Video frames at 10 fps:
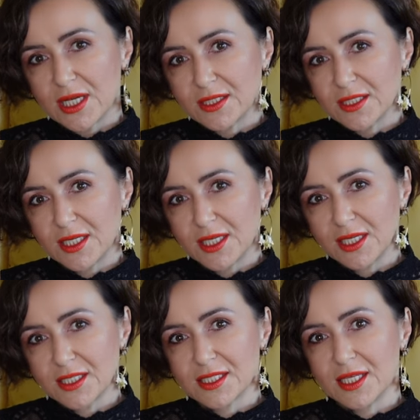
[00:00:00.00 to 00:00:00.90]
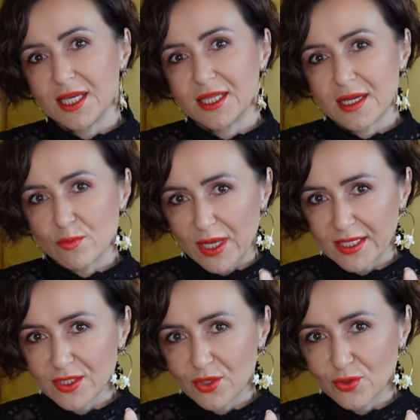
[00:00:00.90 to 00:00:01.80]
underneath and like
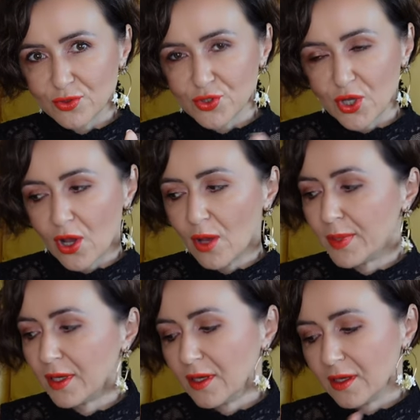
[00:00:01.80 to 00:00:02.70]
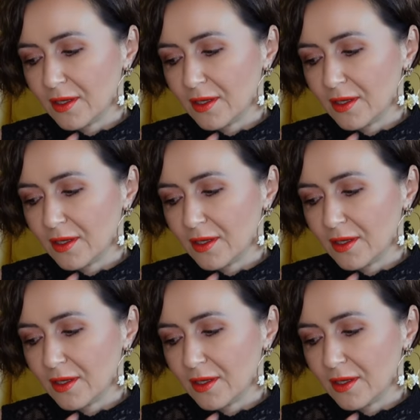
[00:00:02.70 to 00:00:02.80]
blazer on top,